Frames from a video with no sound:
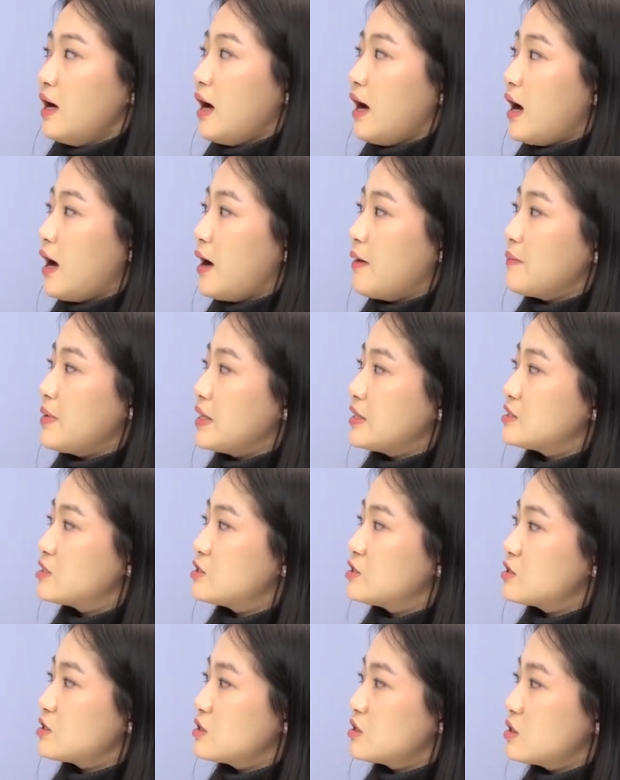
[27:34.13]

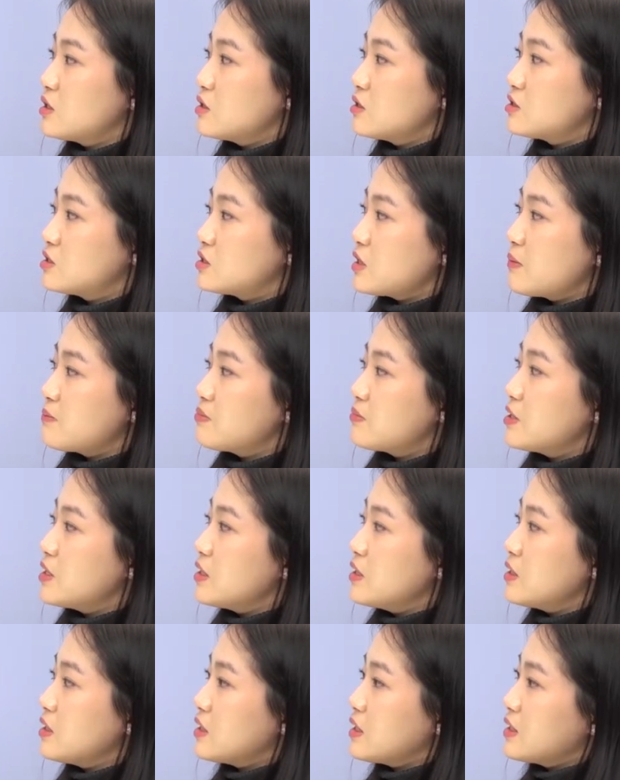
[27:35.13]
It's
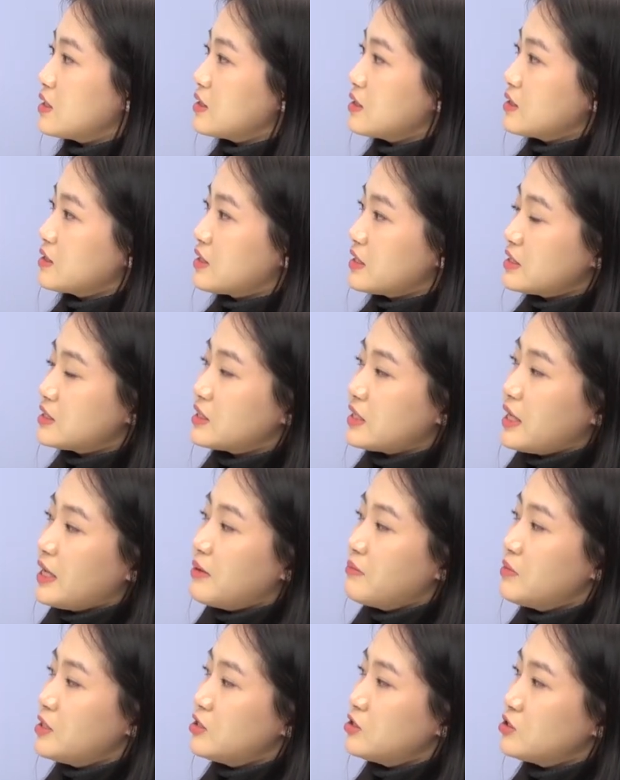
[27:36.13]
something, this
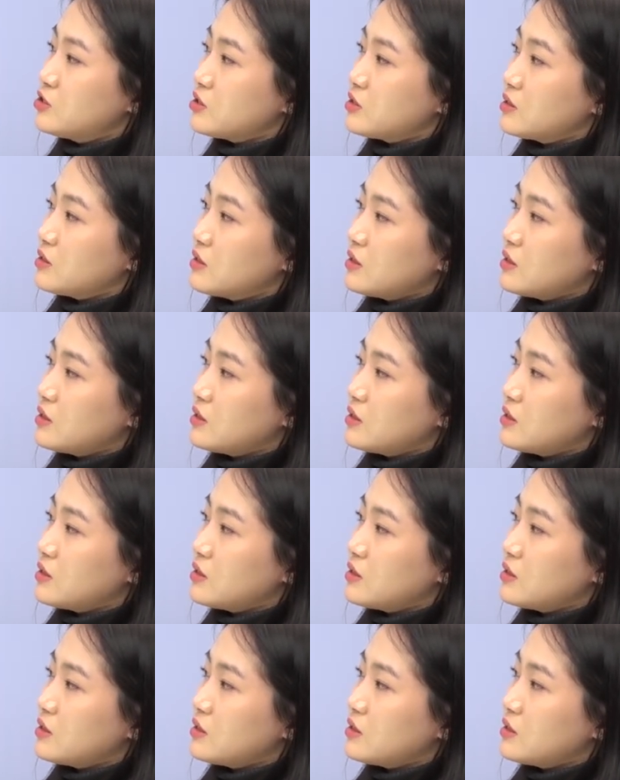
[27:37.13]
image,